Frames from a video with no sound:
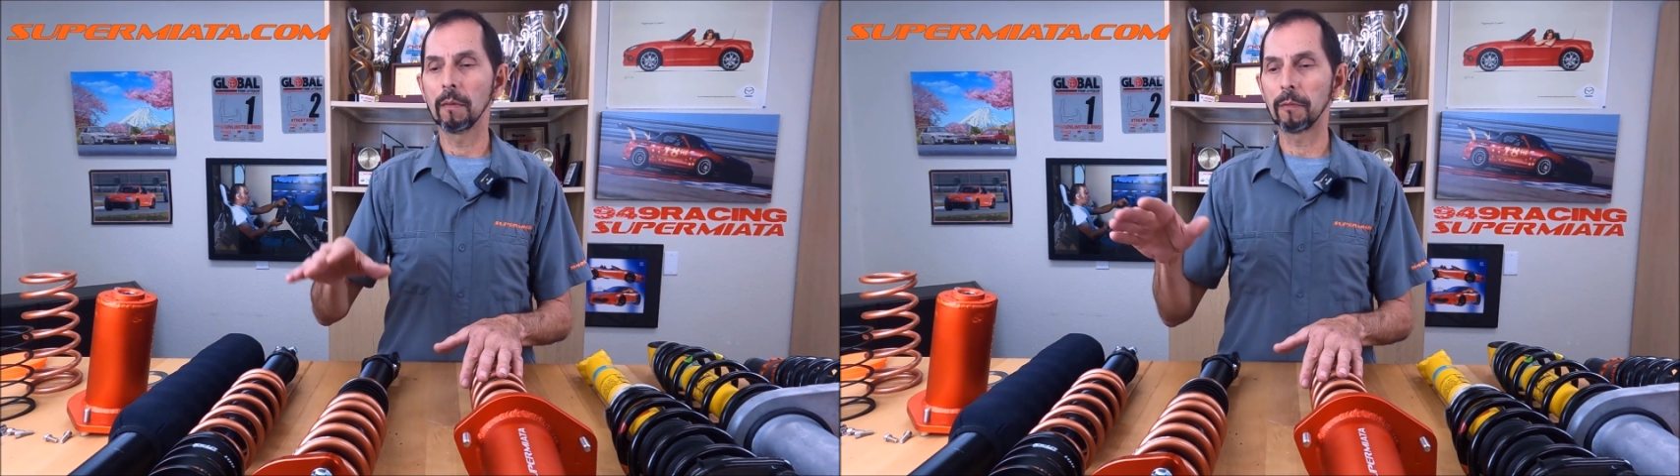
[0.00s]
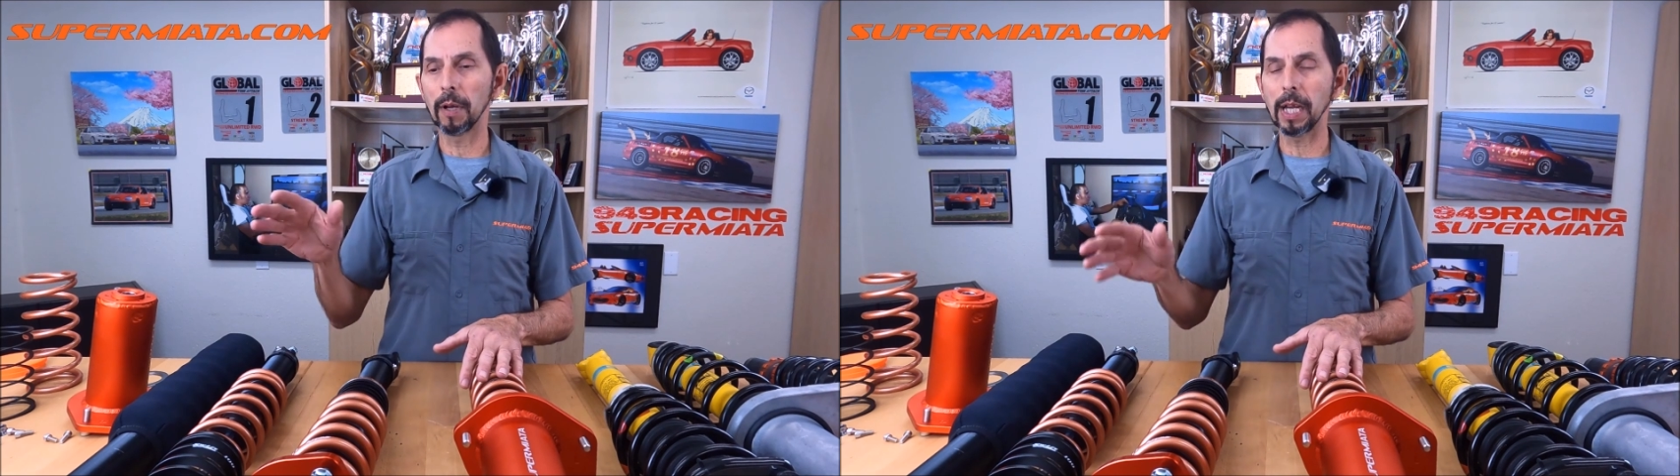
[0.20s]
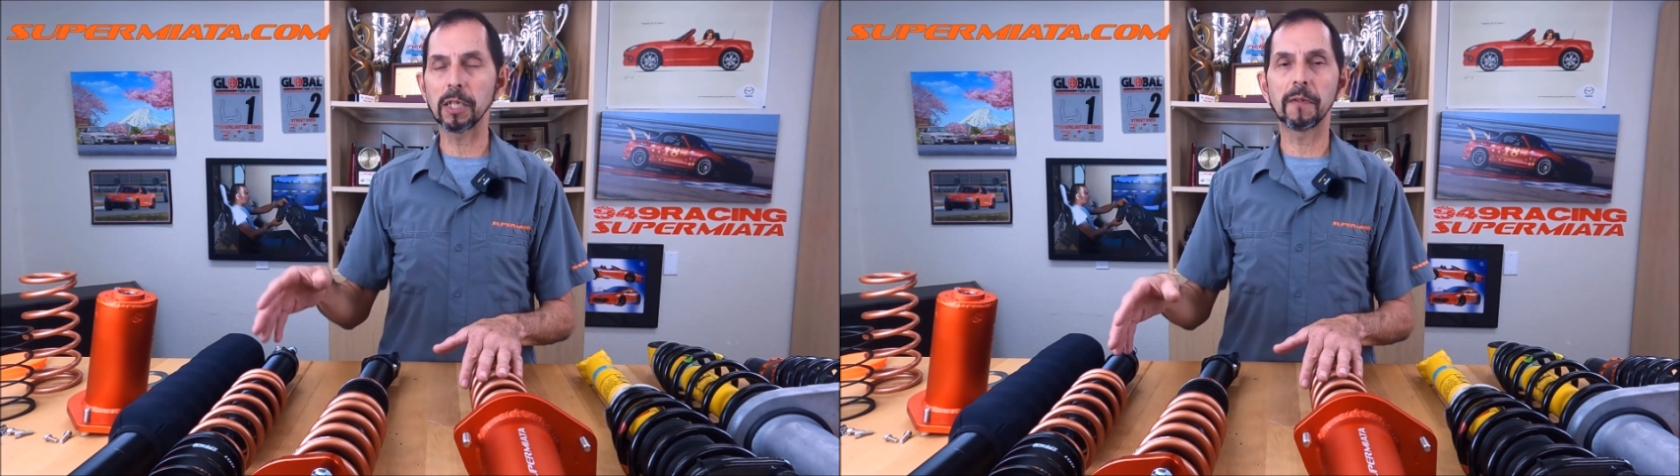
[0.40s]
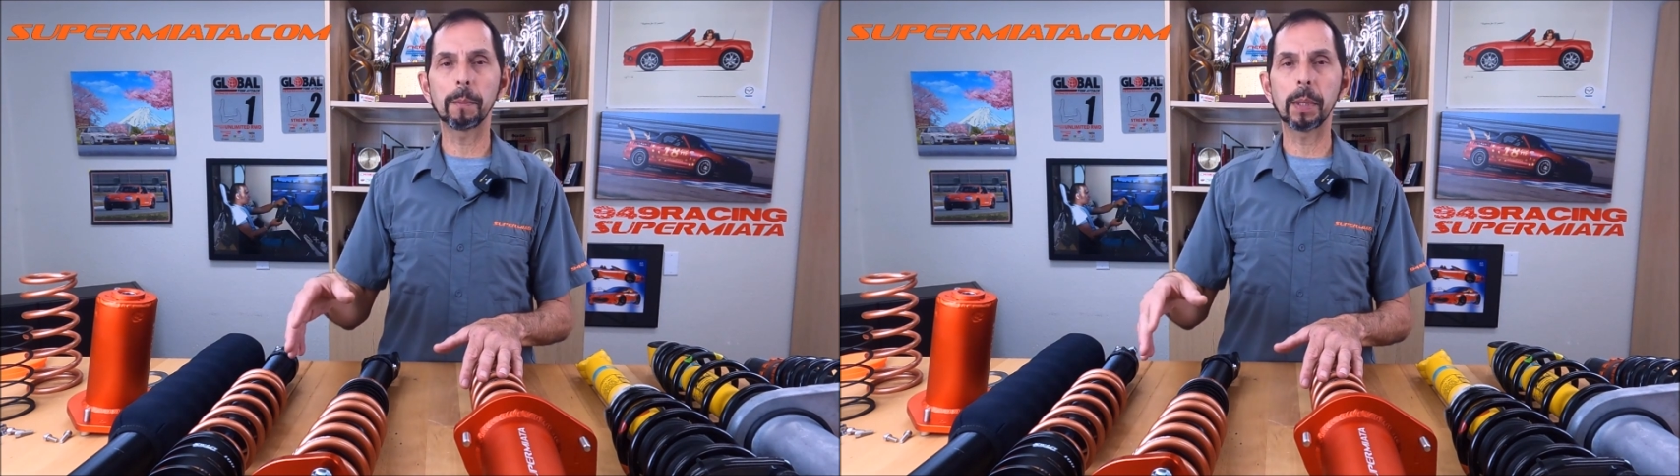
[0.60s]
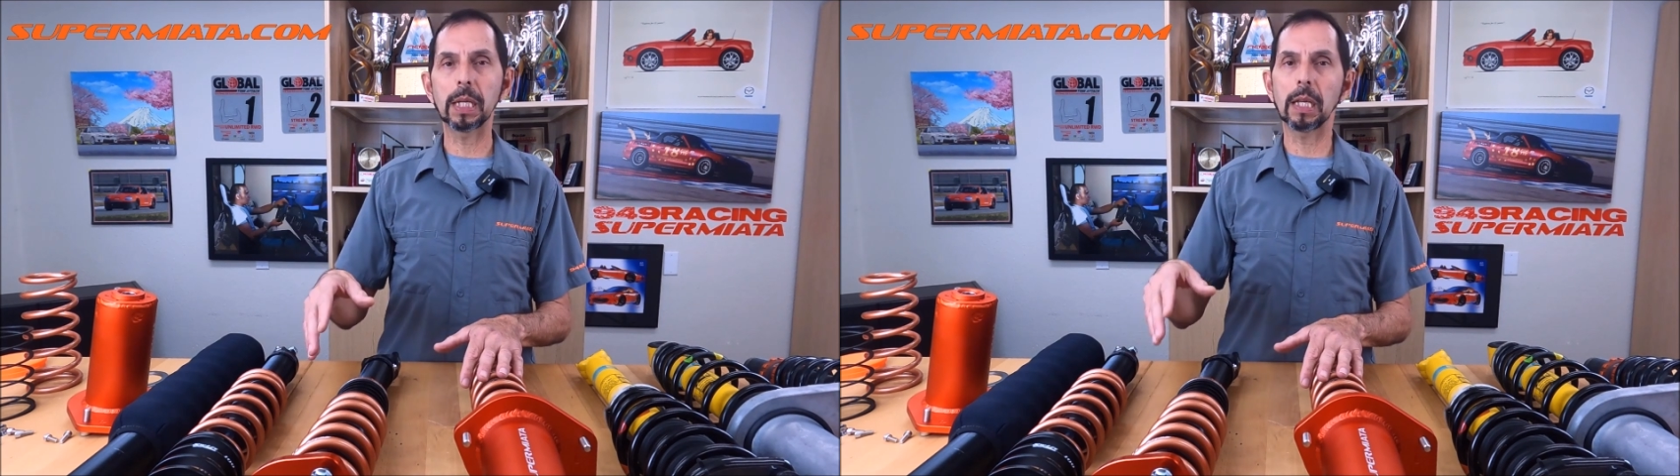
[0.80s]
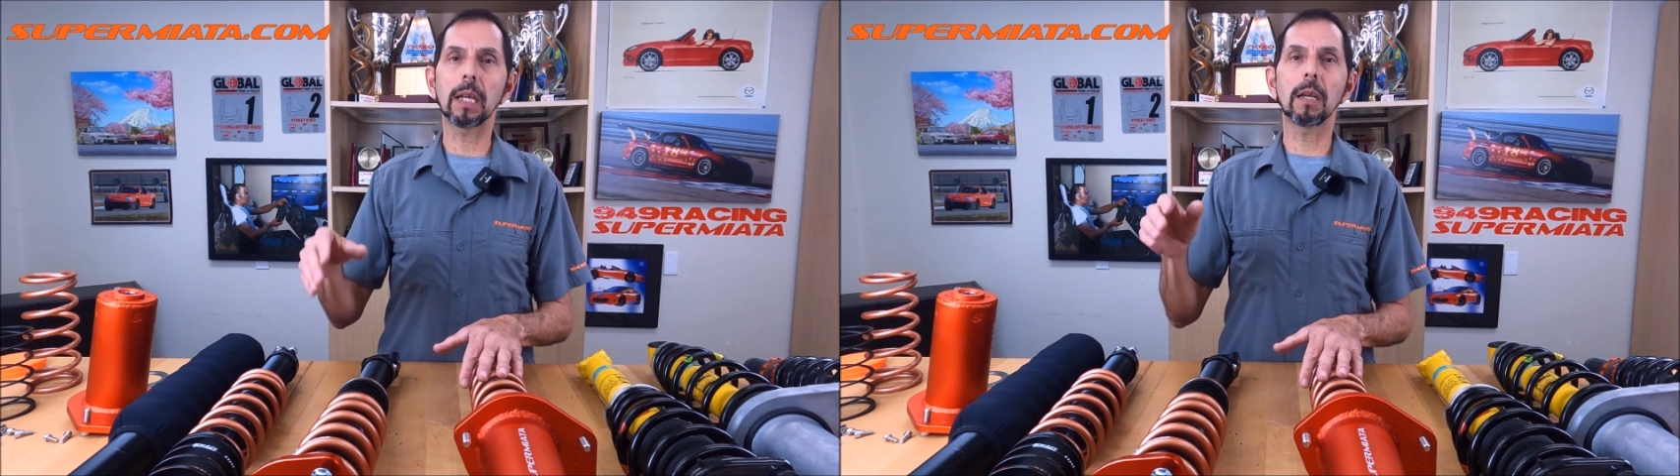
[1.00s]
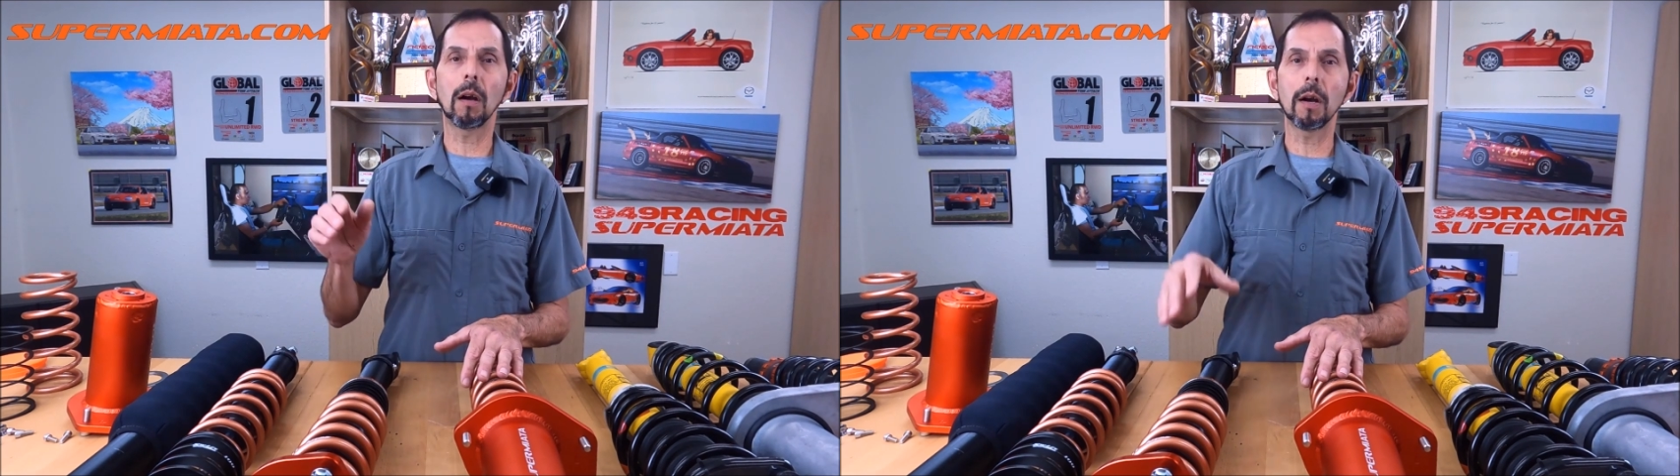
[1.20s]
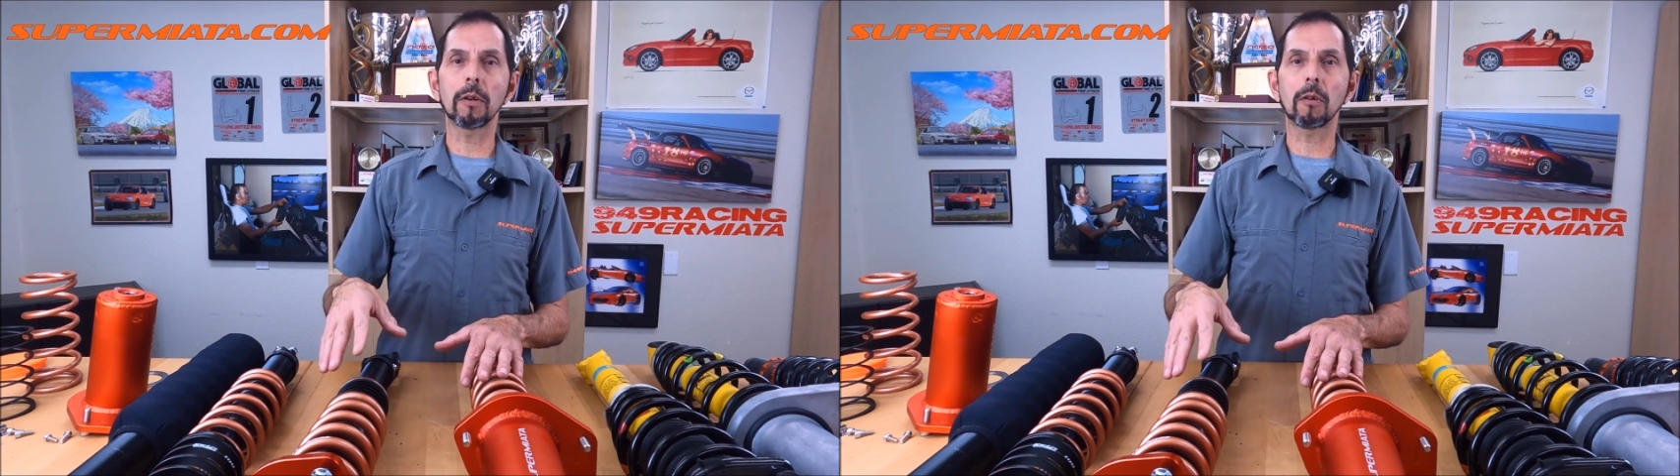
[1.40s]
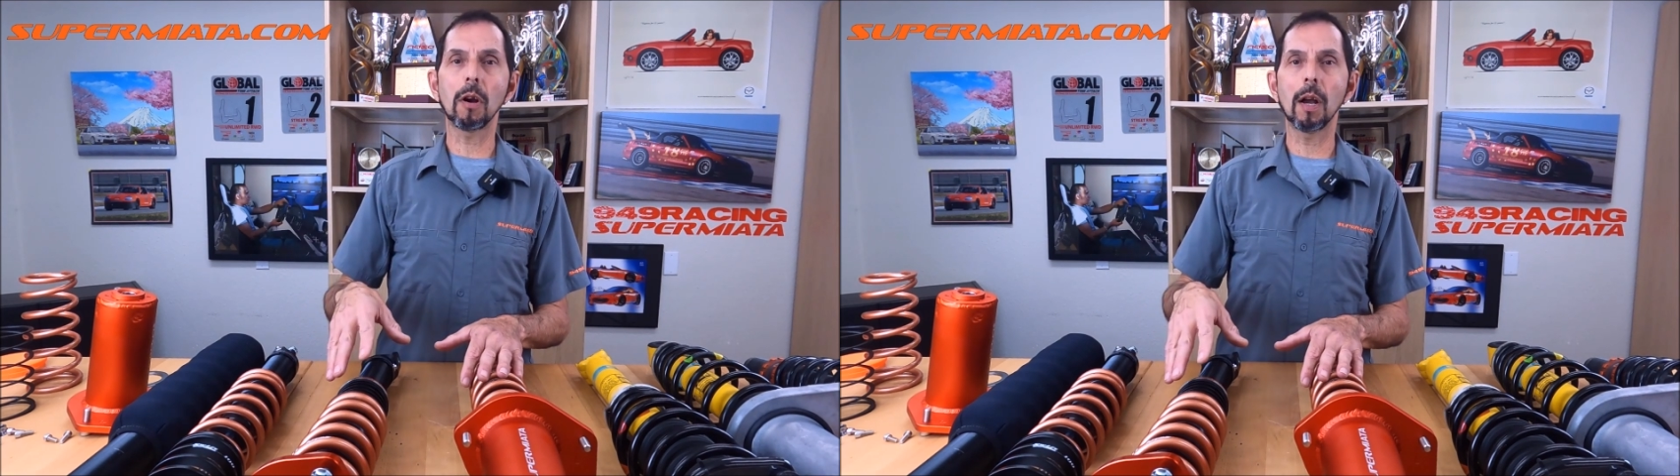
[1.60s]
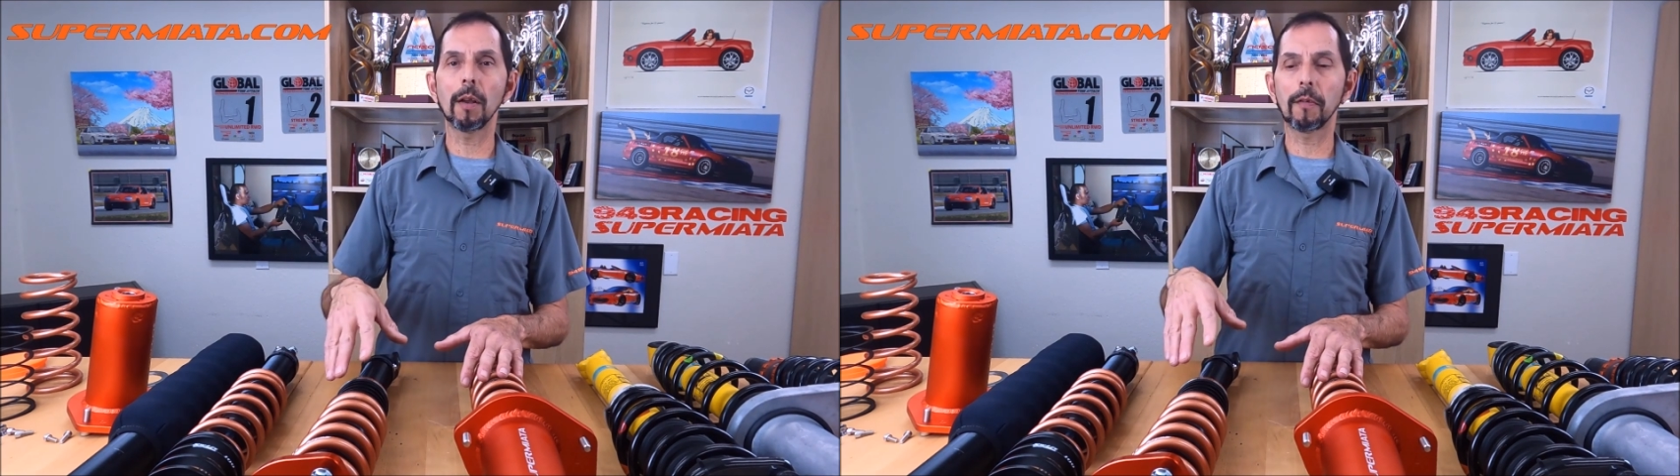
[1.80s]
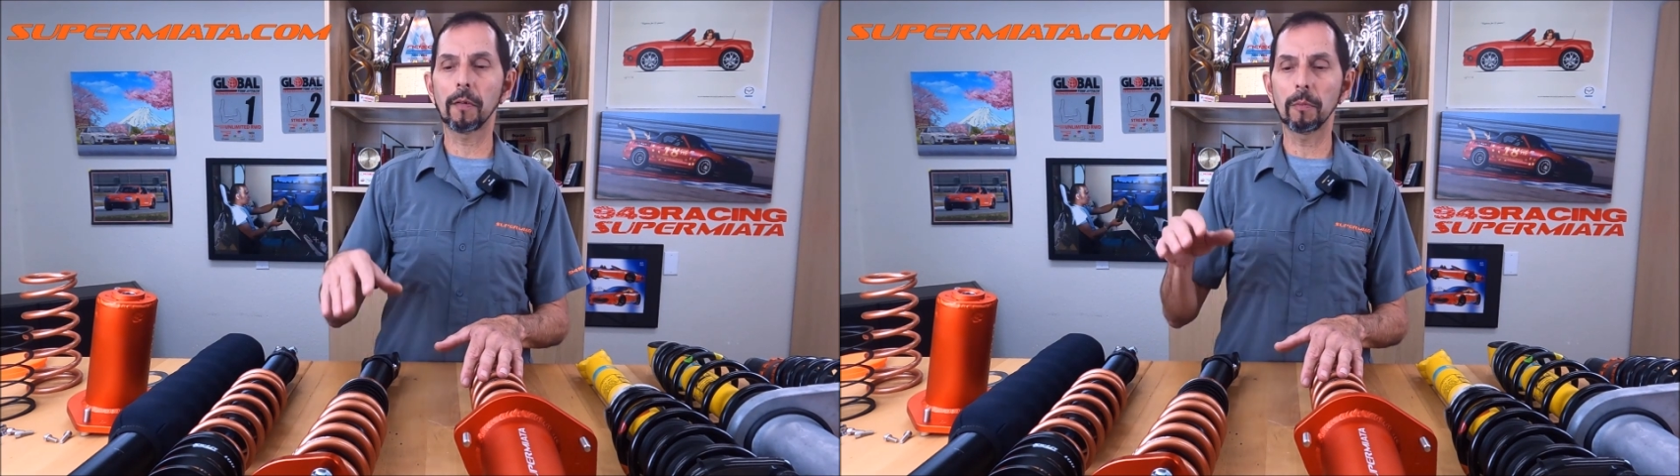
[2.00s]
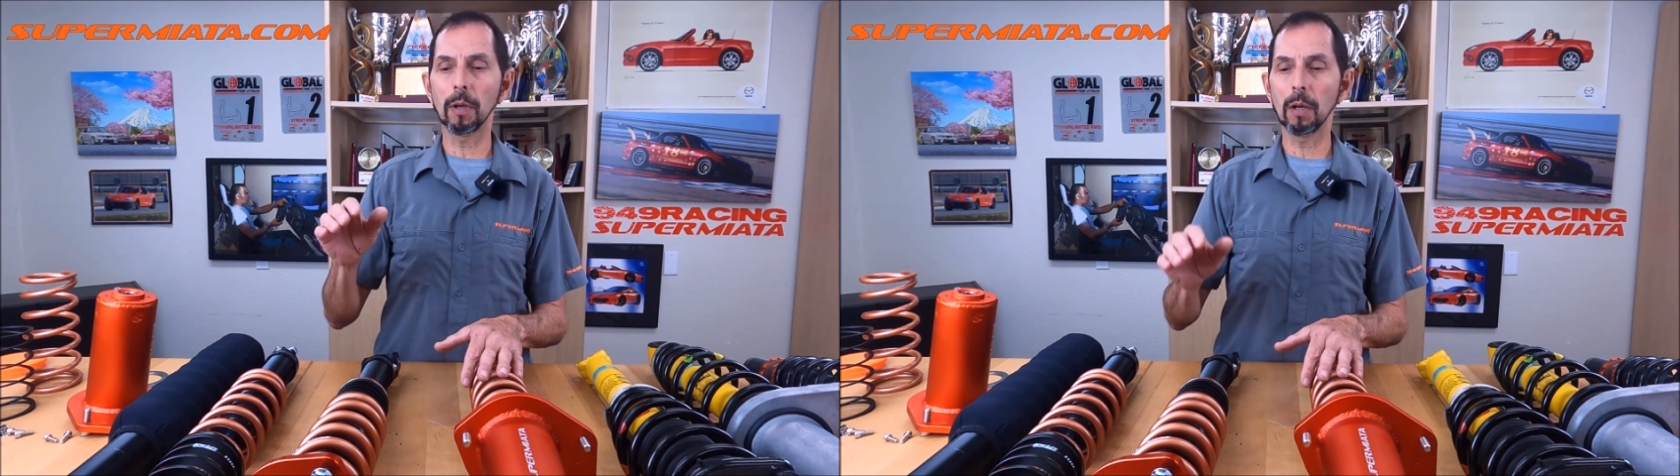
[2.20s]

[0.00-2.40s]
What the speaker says: for HPD, autocross,